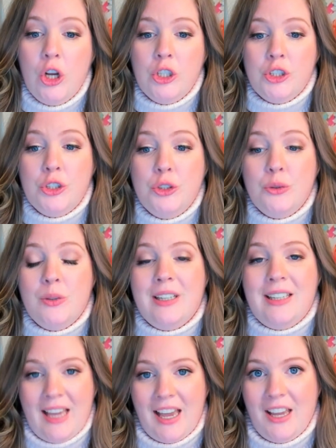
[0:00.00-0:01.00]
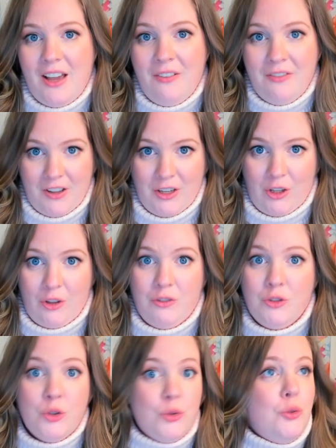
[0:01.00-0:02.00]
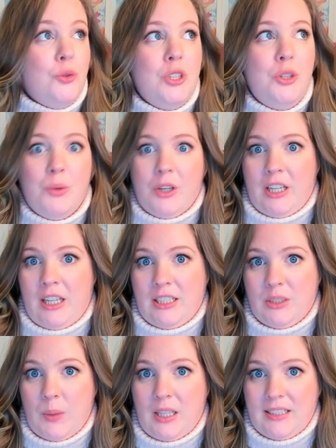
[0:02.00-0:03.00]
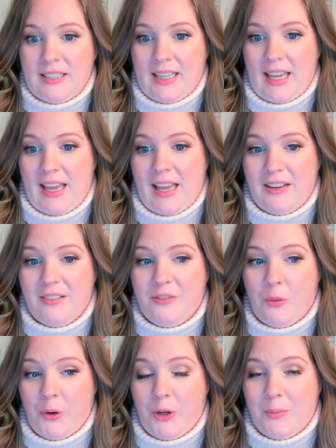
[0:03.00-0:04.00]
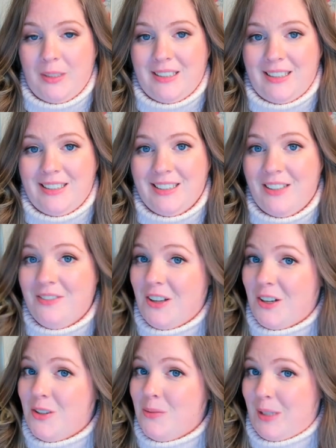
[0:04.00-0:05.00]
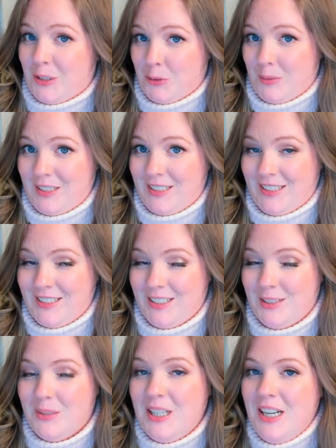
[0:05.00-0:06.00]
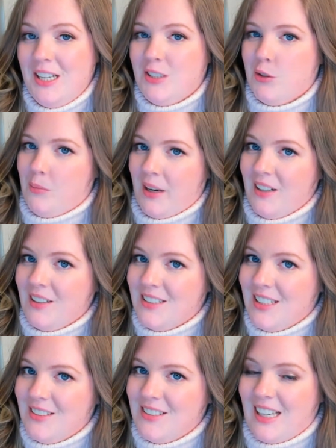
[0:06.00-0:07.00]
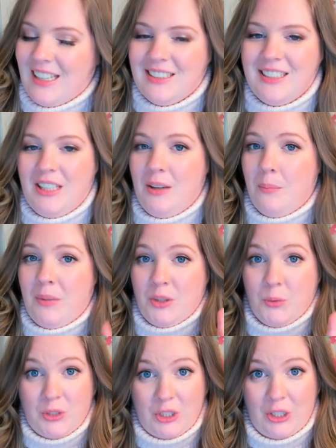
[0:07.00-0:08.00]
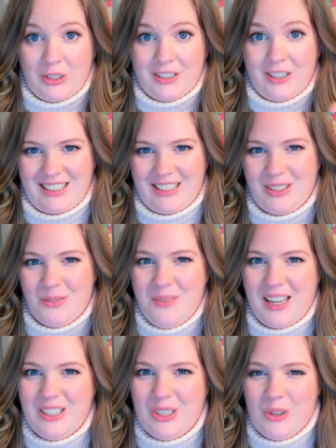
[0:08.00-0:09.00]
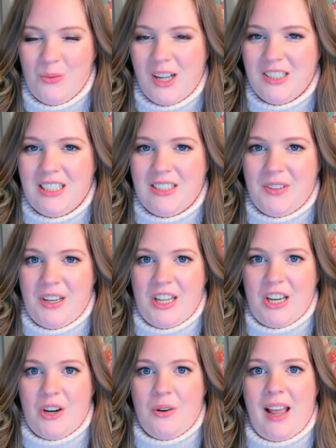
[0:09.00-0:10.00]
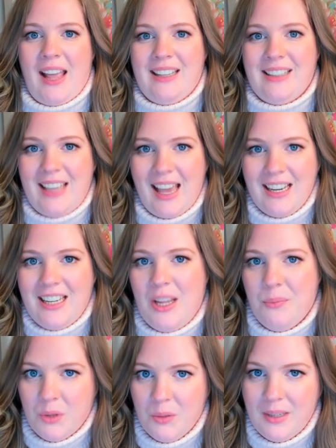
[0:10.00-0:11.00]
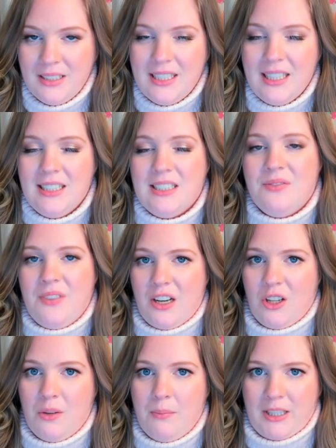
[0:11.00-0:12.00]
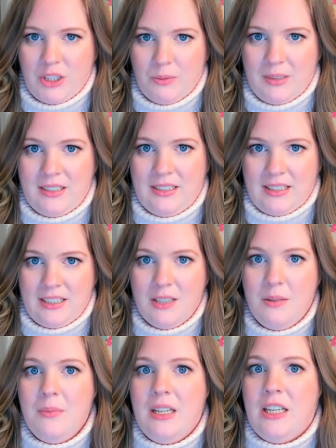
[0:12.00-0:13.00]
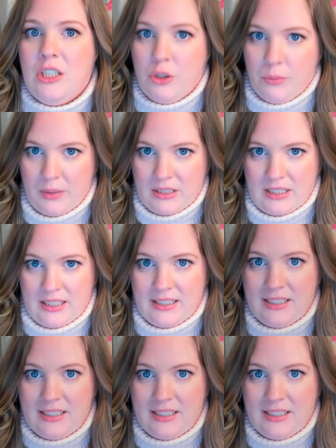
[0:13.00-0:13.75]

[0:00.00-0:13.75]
to get a funnel truly working as well as it can for your business, a funnel measurement system. So it might not sound sexy, but the results are. So make sure to watch this video and get implementing this funnel measurement system in your business